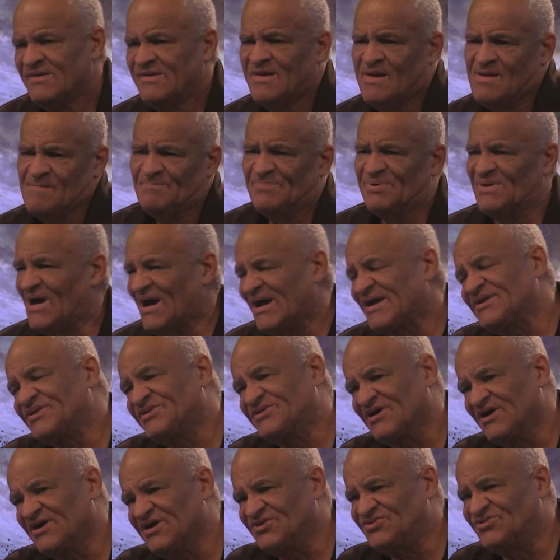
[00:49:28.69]
But I can tell
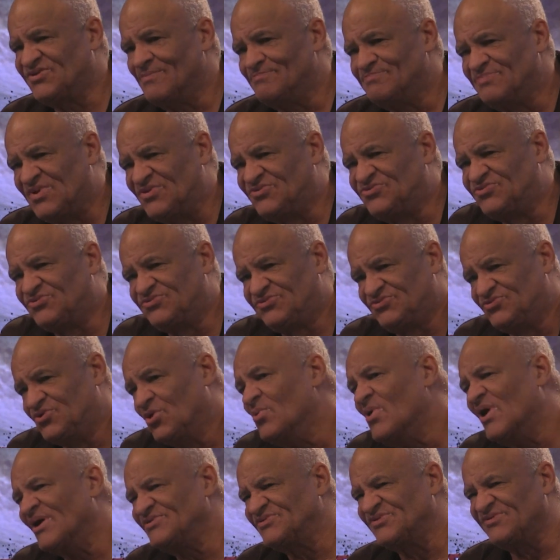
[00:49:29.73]
you the, the
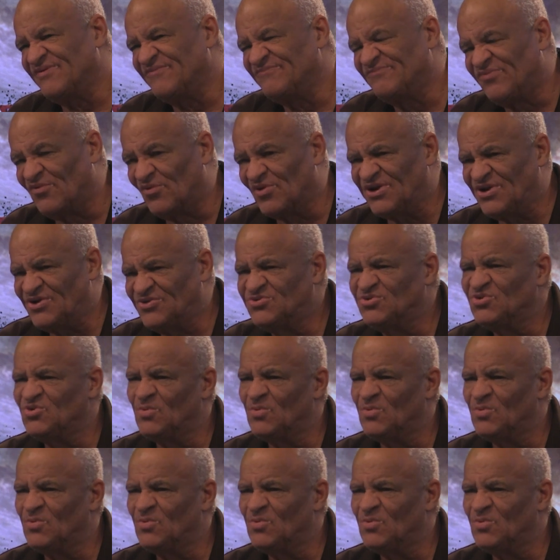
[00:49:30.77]
242